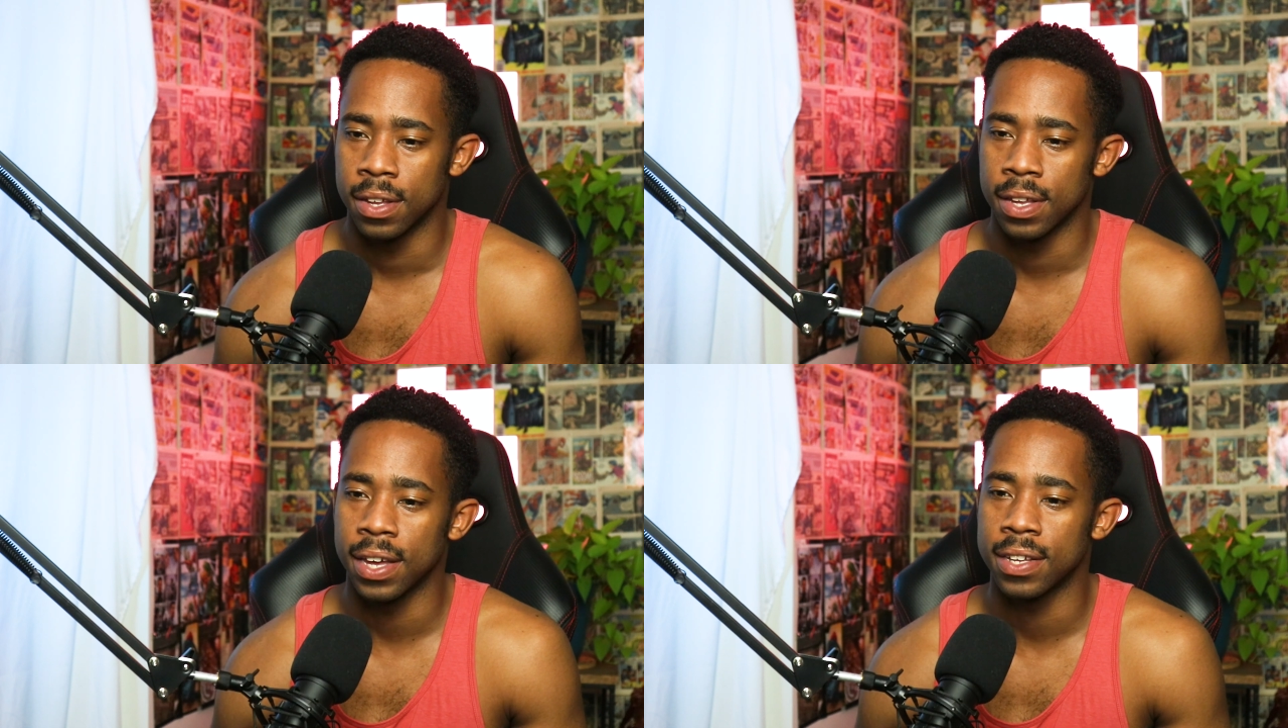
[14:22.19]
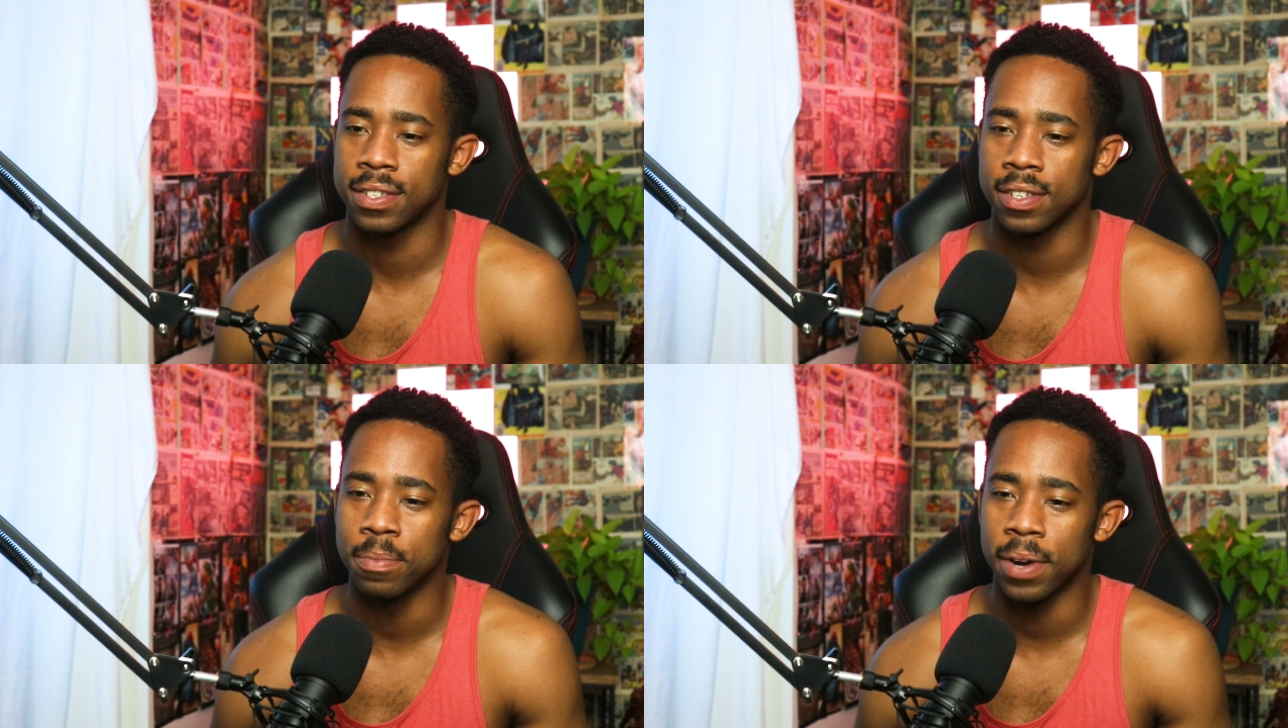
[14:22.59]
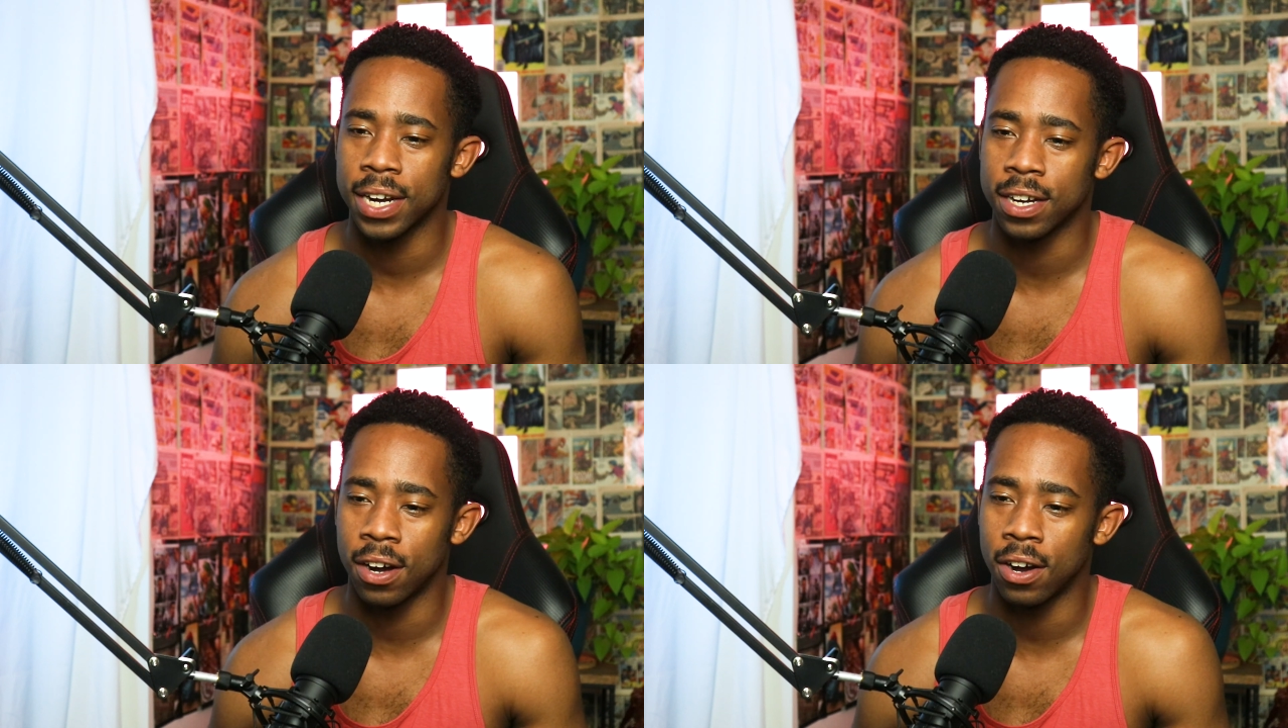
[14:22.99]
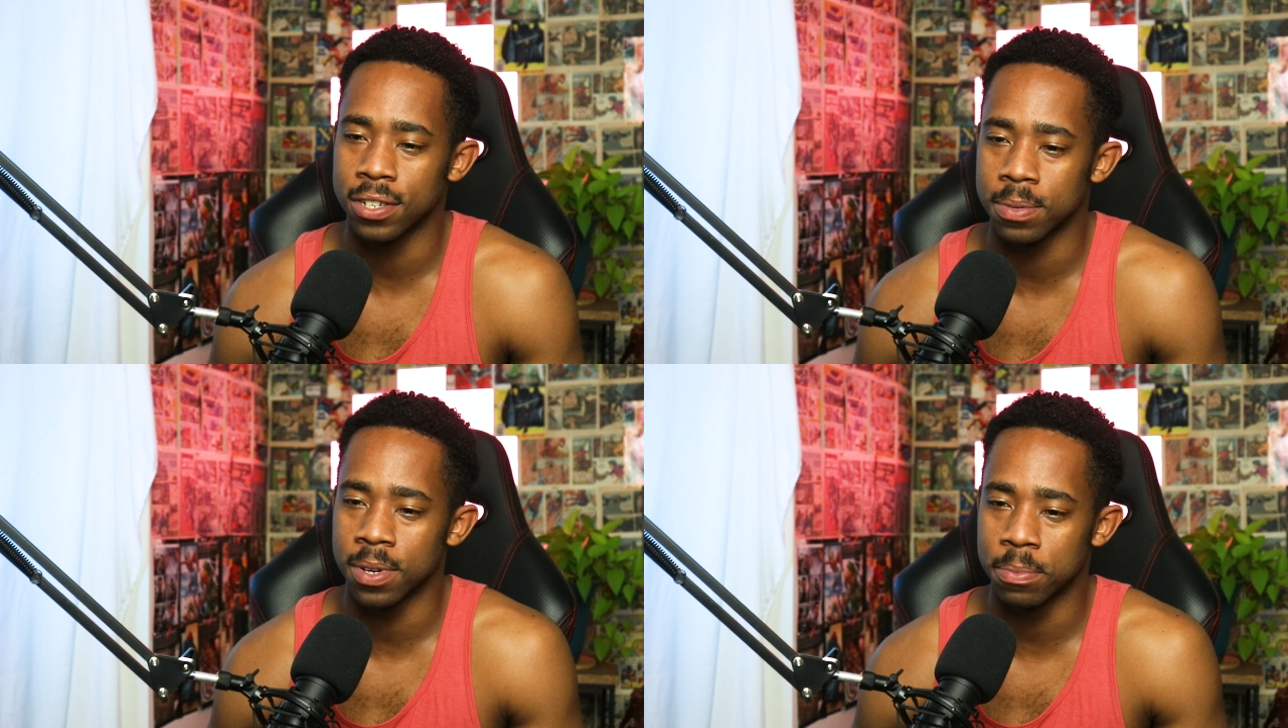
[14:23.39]
Yes, somebody caused
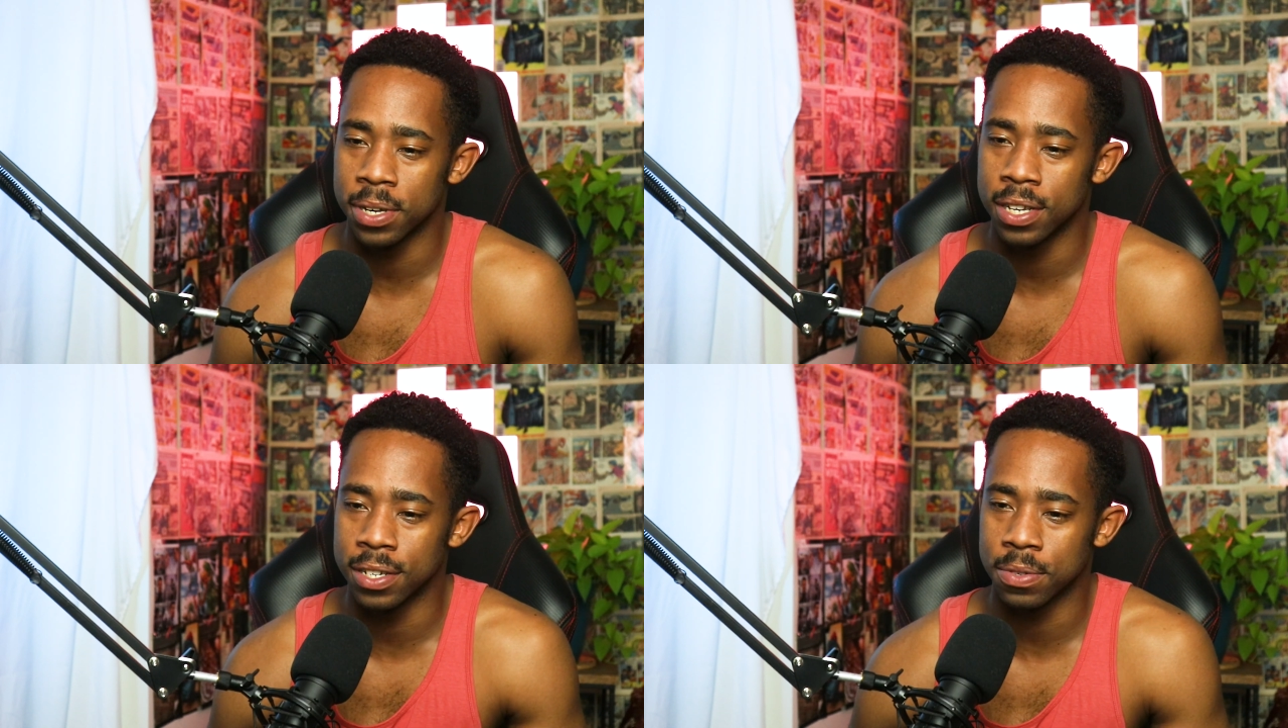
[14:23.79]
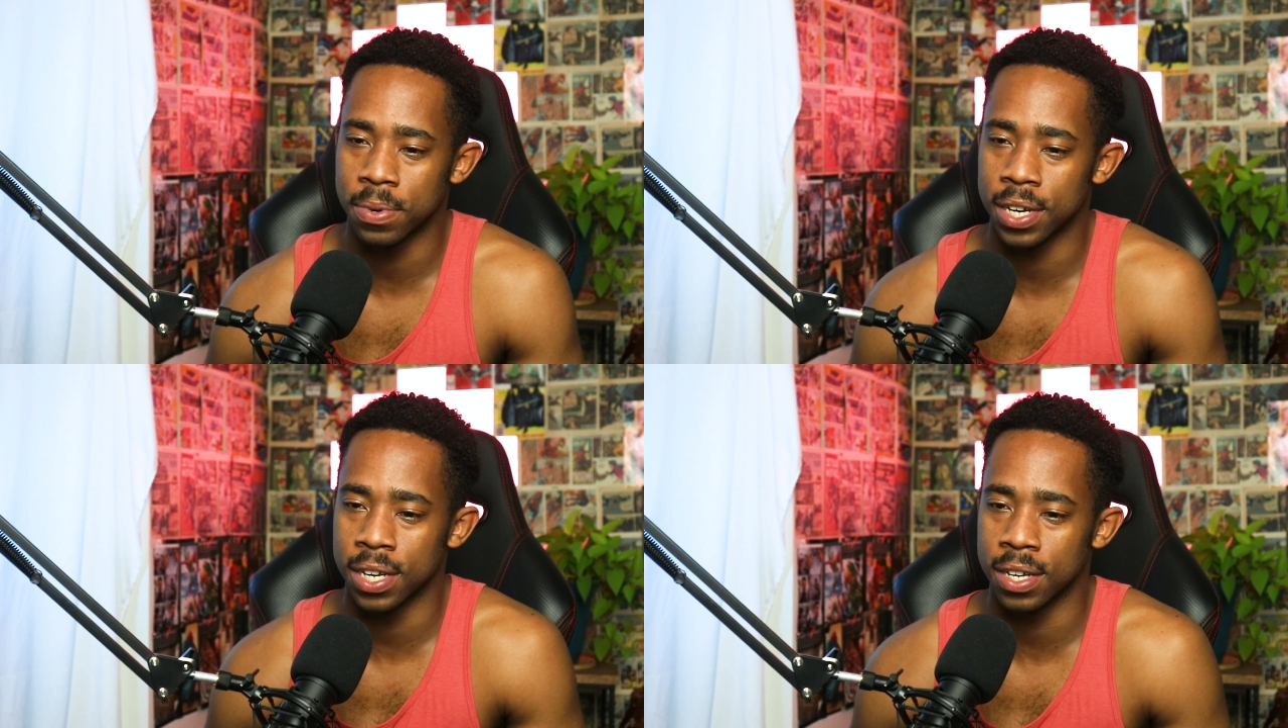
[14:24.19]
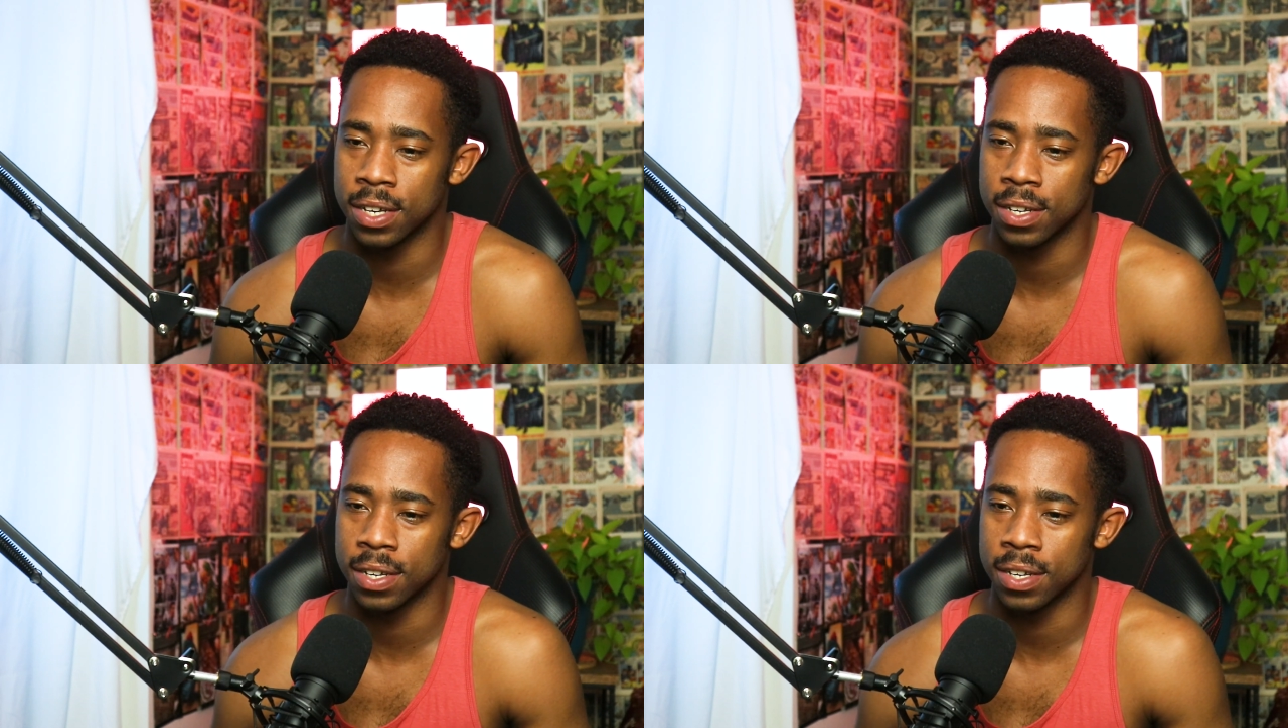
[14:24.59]
him to be this way.